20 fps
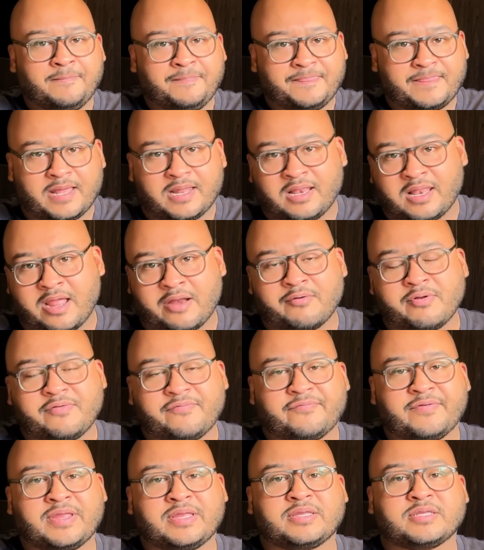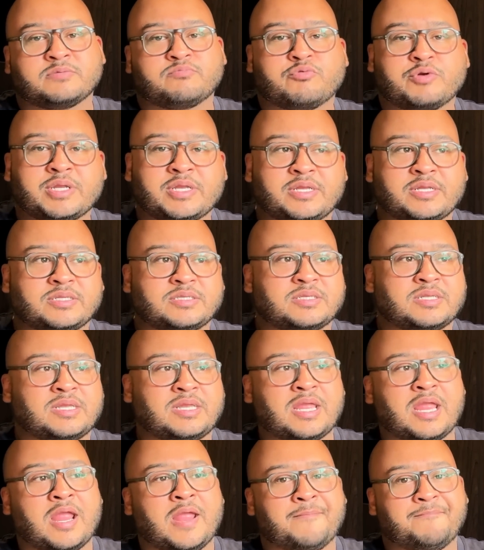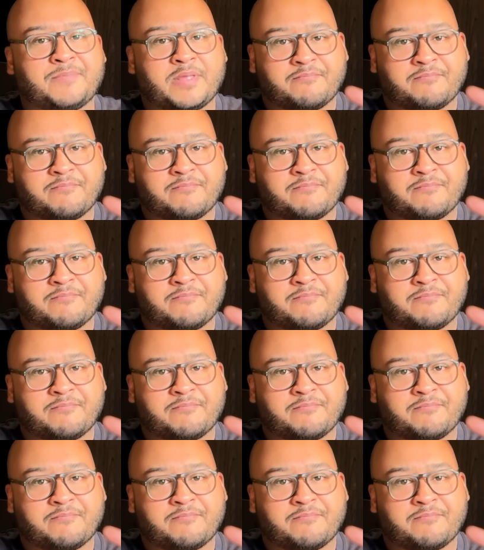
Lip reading: that Larry Fink is bringing into the game,